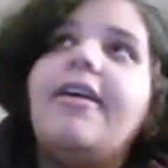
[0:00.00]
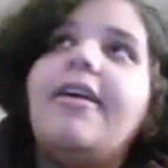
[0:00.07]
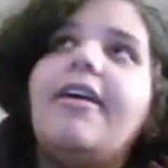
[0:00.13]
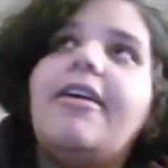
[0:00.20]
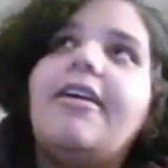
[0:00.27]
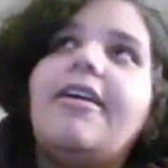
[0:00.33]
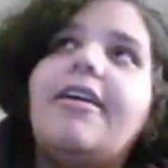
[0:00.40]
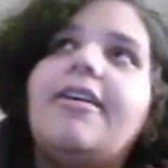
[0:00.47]

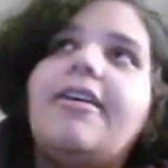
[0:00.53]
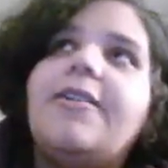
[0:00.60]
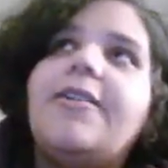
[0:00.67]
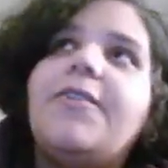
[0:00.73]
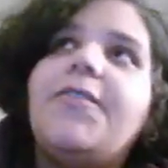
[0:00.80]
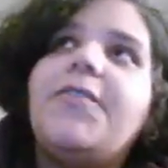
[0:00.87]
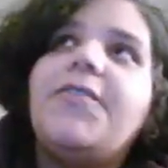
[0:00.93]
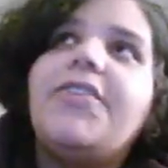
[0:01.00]
huh,
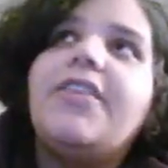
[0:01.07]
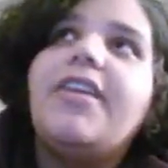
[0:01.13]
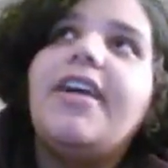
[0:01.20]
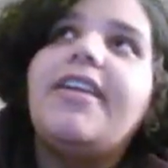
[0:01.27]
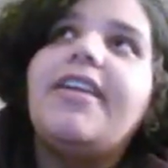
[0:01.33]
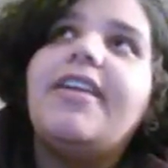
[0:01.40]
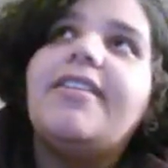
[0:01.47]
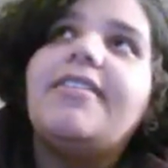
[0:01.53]

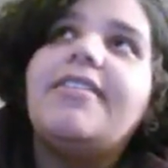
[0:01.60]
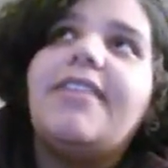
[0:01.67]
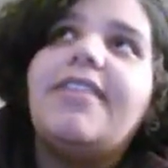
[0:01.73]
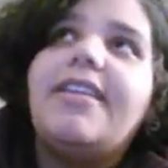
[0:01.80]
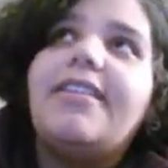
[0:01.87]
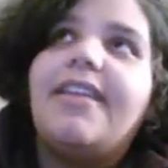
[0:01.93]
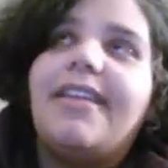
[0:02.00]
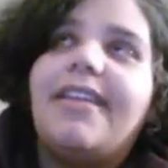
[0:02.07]
I guess he
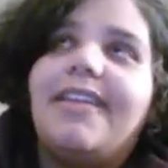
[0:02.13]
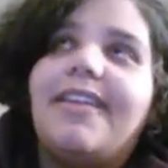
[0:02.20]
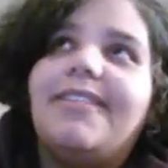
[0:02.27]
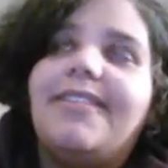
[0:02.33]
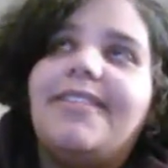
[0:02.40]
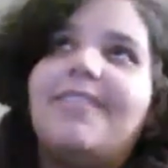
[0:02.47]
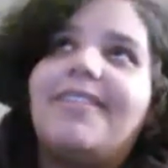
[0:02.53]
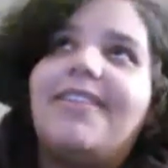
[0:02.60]
says that because
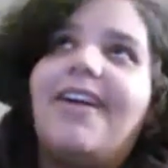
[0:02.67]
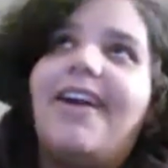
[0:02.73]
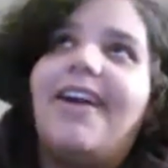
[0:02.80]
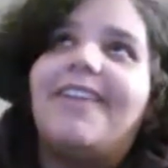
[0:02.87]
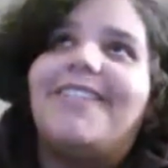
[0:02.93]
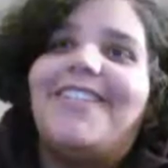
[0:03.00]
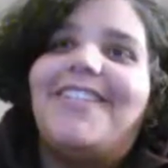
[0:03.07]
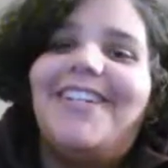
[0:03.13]
he's a
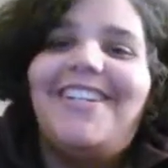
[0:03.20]
doctor.